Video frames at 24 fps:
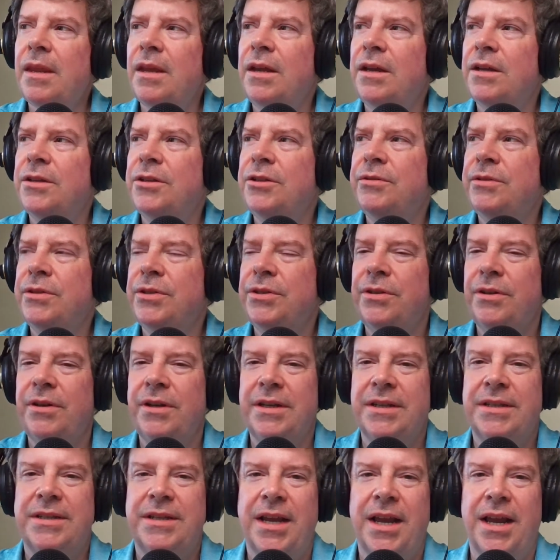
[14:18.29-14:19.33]
And to a
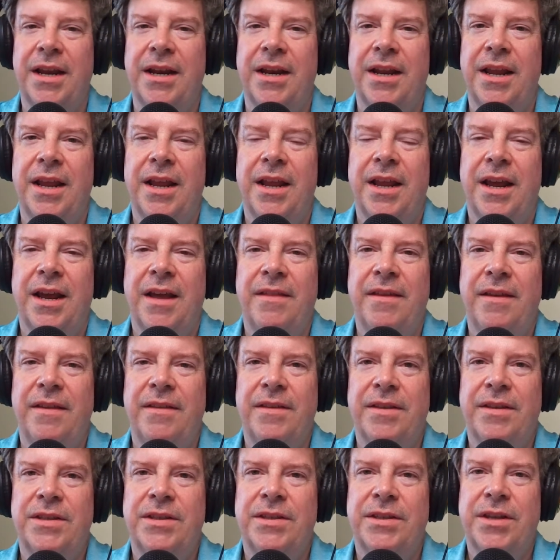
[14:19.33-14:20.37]
certain extent, I
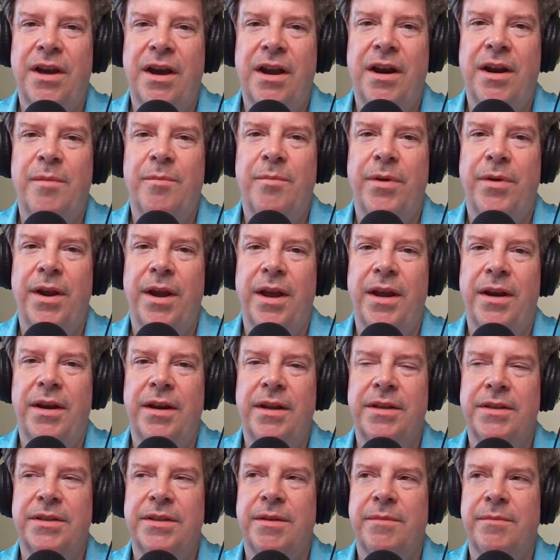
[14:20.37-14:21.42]
think the Sonic
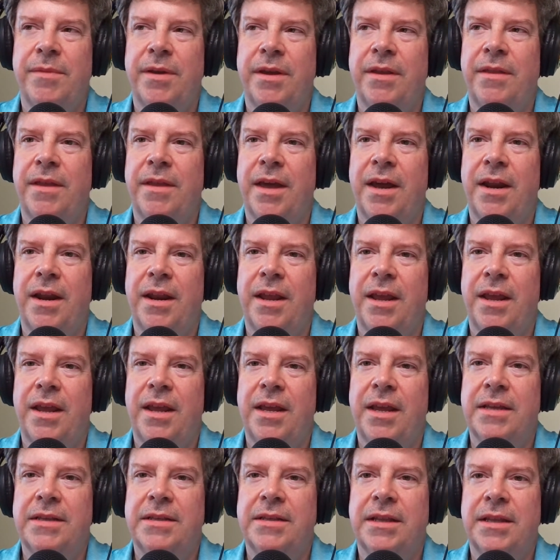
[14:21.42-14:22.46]
brand is something that
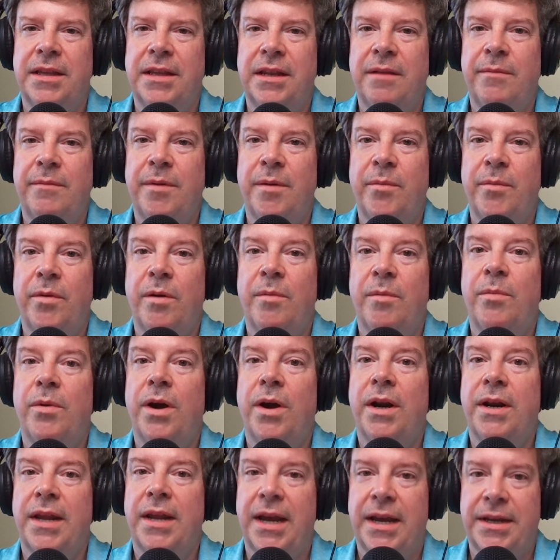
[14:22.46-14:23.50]
is a little bit more
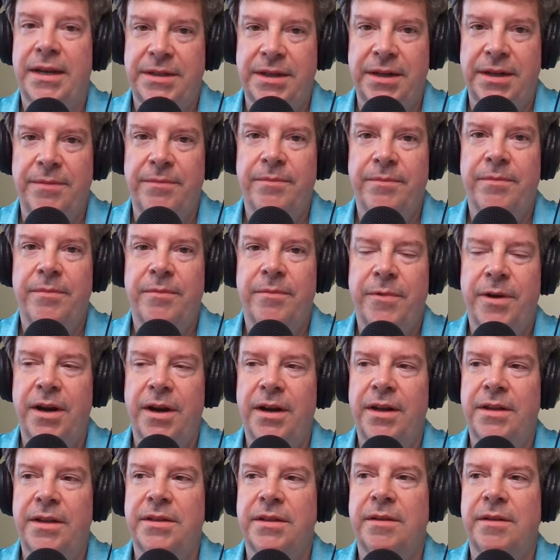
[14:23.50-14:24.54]
broadcasty,
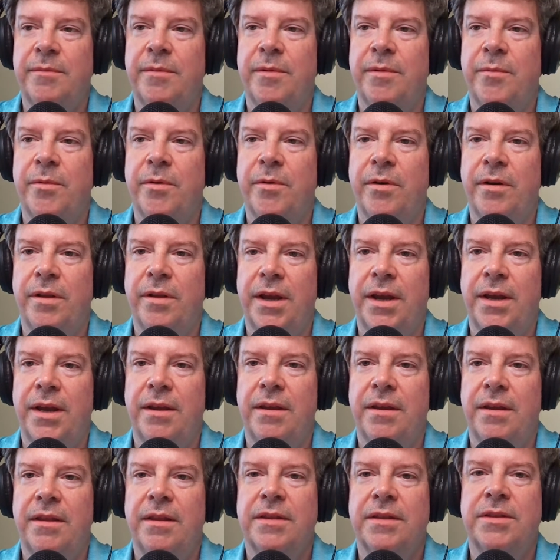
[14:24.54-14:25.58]
right? It's a little bit more
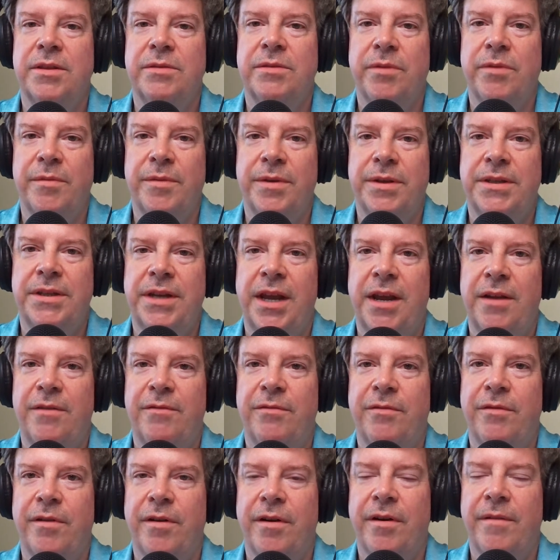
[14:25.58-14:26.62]
like, this is what we
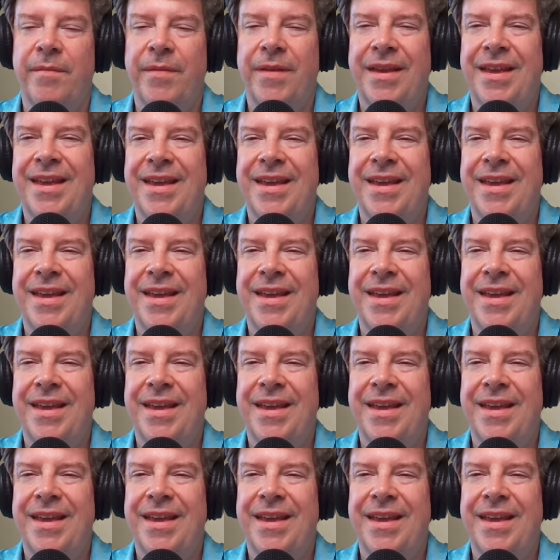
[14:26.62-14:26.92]
stand for.